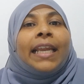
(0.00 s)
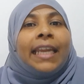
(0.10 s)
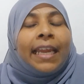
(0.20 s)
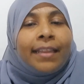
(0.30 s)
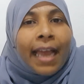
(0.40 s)

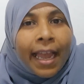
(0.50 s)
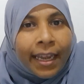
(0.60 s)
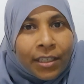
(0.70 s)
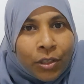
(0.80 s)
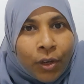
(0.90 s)
need the
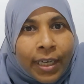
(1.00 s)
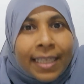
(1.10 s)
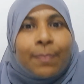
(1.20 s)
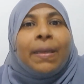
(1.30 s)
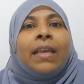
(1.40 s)
hands on
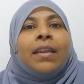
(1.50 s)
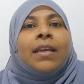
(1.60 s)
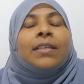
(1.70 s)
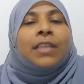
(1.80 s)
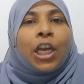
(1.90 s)

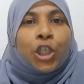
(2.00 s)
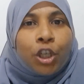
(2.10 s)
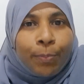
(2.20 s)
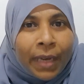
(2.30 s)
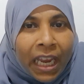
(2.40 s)
experience i
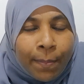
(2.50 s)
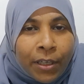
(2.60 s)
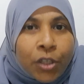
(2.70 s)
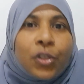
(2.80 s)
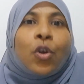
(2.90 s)
should be
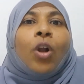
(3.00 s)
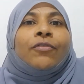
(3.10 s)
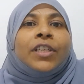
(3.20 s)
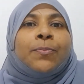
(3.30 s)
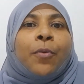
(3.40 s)
able to
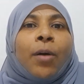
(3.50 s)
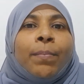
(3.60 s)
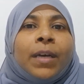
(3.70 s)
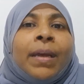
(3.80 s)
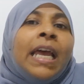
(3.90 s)
solve this
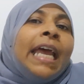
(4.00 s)
problem